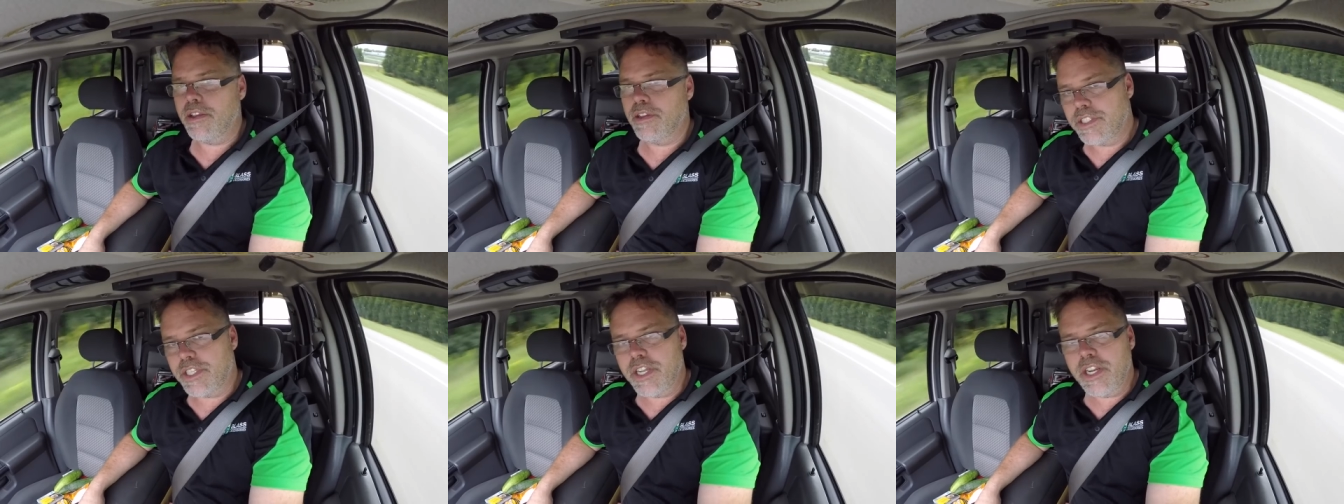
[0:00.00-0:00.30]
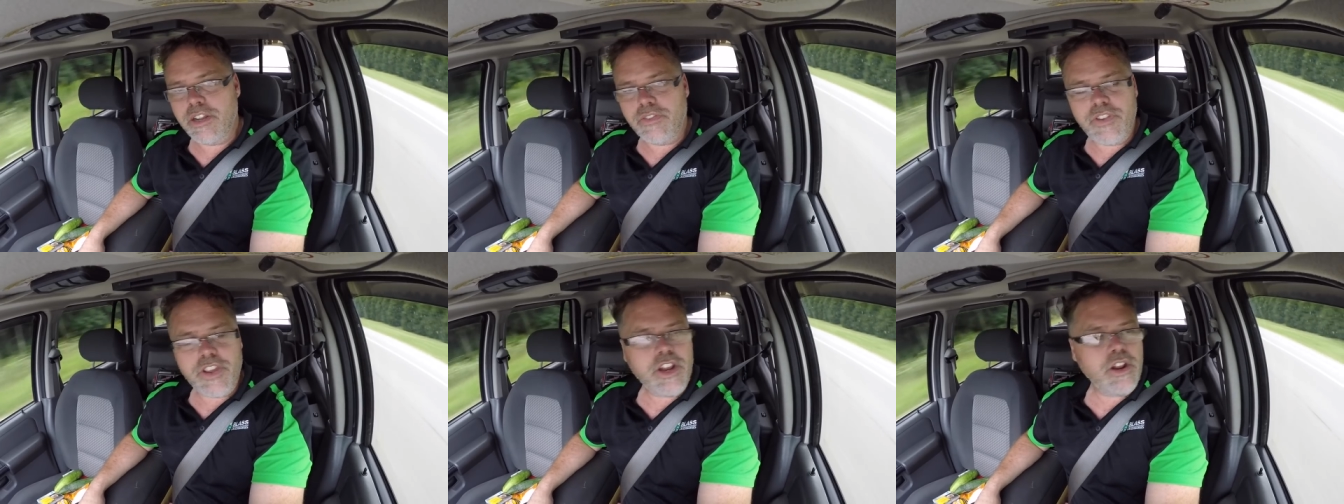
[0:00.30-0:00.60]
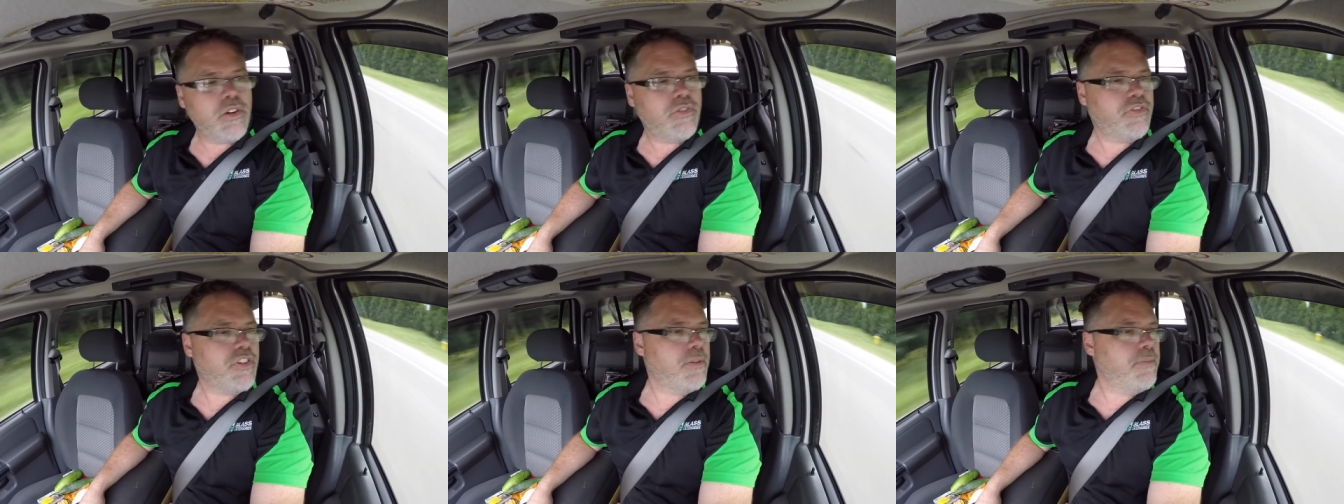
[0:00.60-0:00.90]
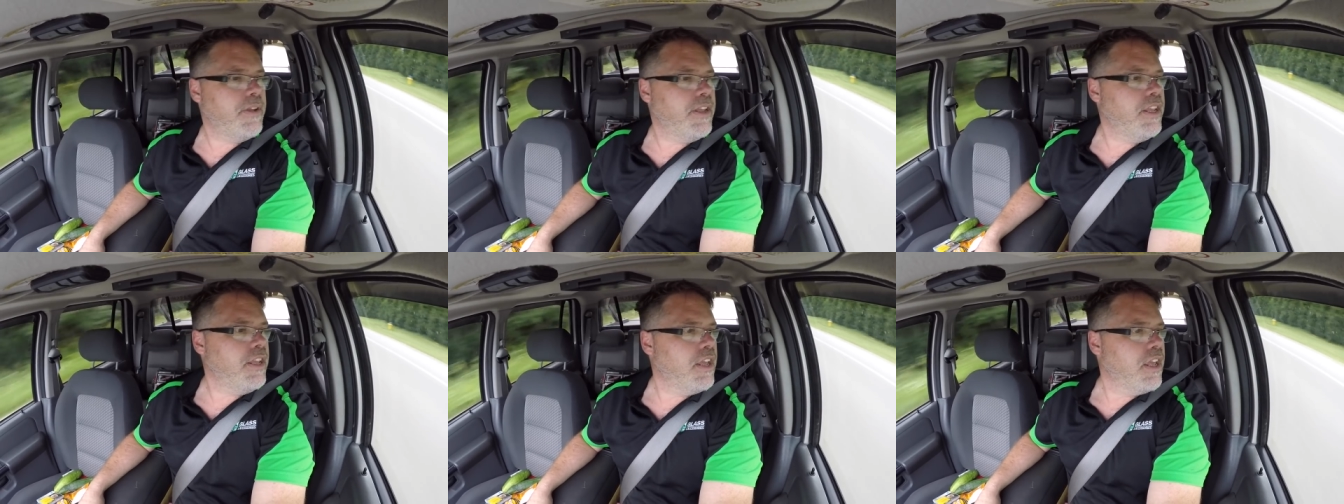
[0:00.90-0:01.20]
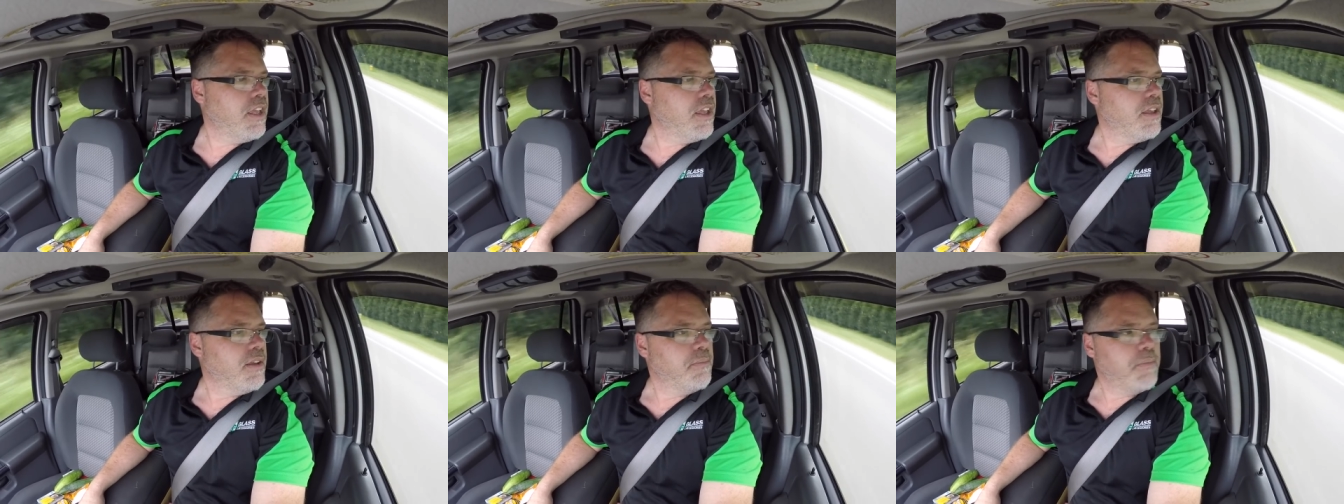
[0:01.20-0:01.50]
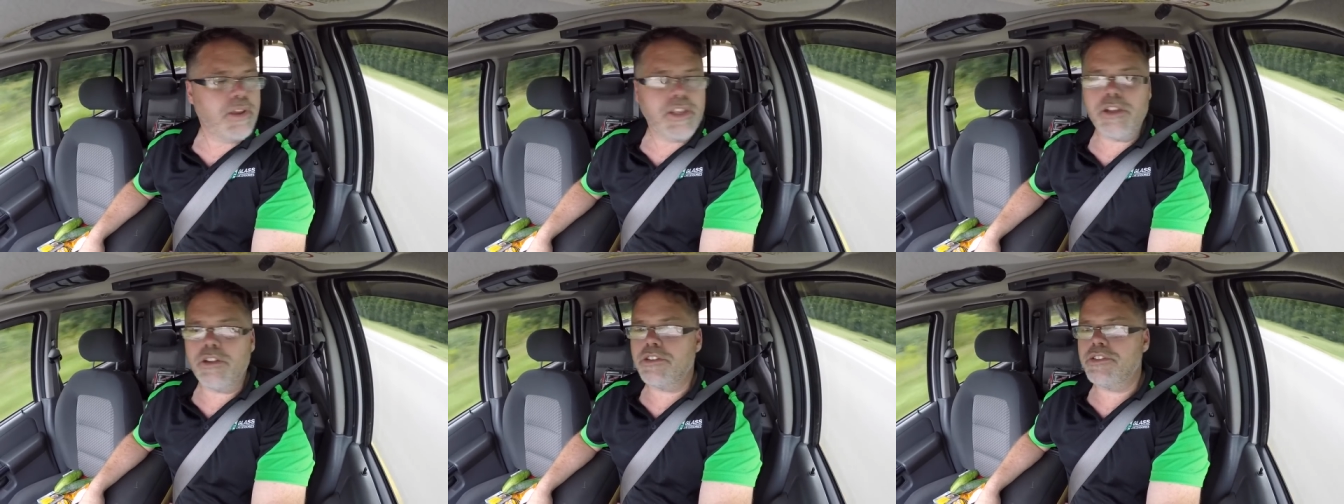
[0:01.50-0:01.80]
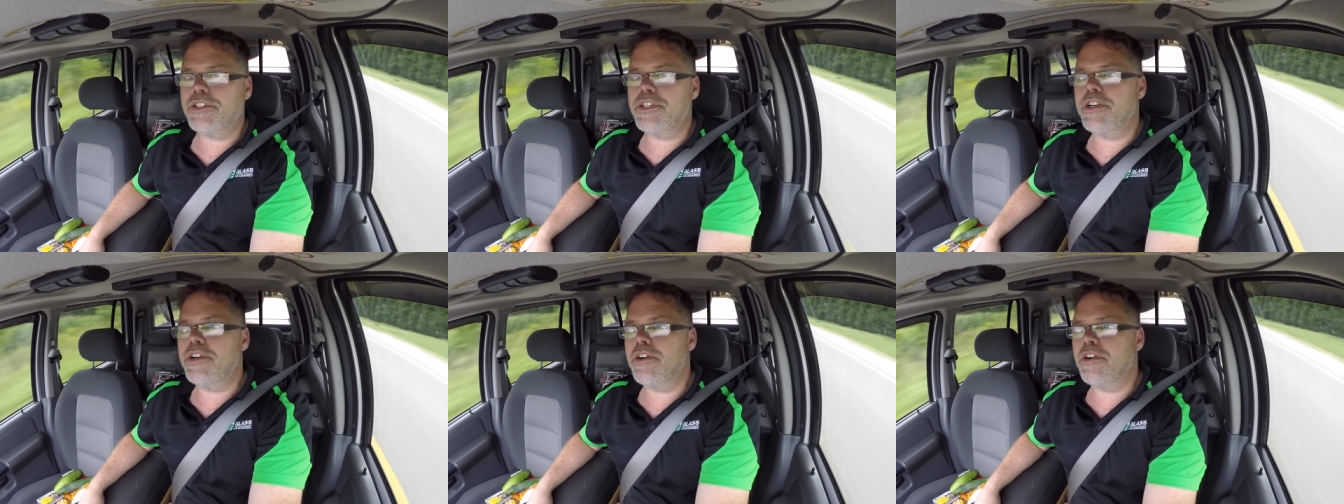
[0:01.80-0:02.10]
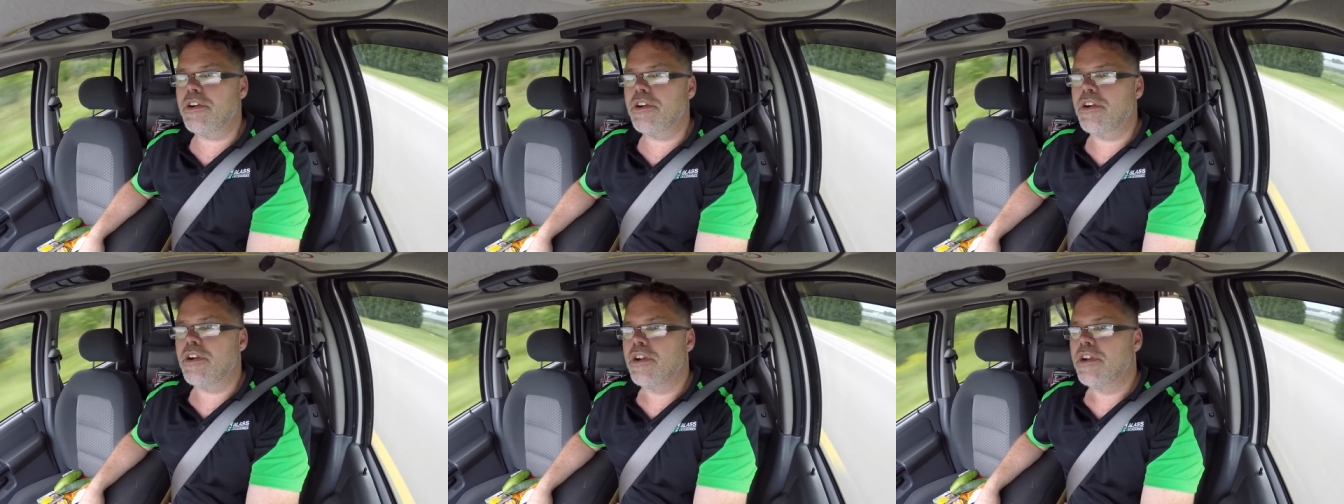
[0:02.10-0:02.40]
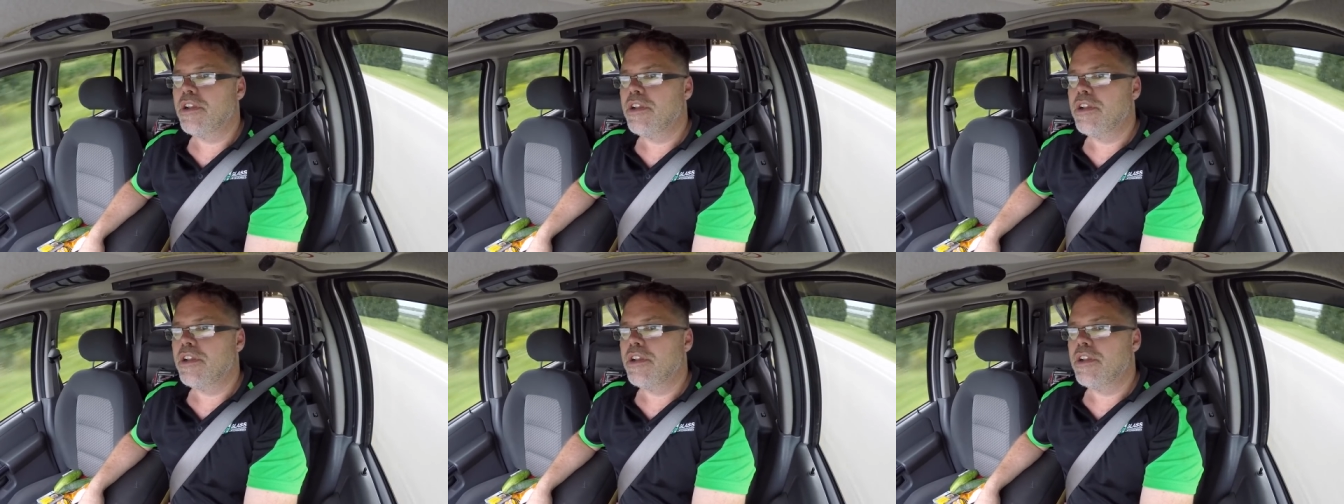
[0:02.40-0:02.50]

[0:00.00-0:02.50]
seeing a video from me, but you'll see her...